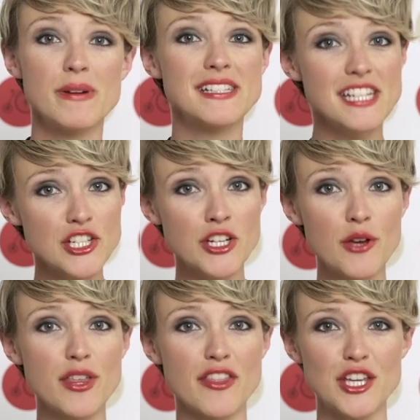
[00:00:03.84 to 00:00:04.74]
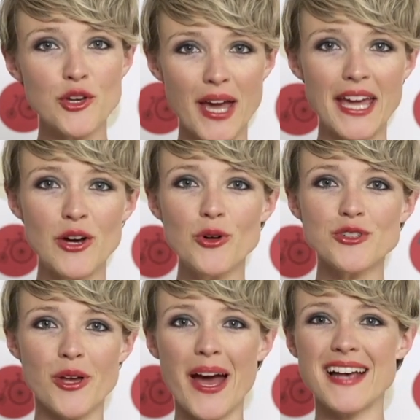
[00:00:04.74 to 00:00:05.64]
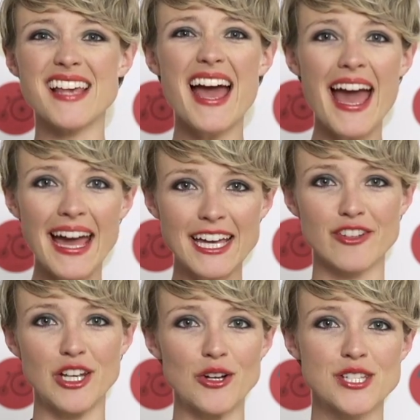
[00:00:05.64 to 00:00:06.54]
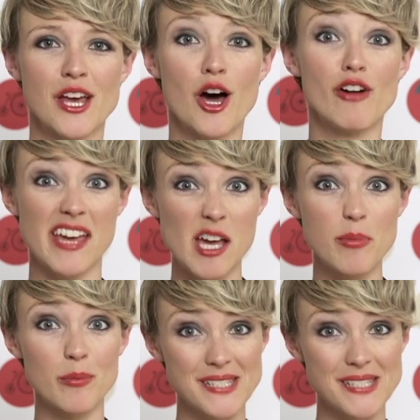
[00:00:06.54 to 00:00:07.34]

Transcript: But did you know that the UK also has a heck of a lot of hip-hop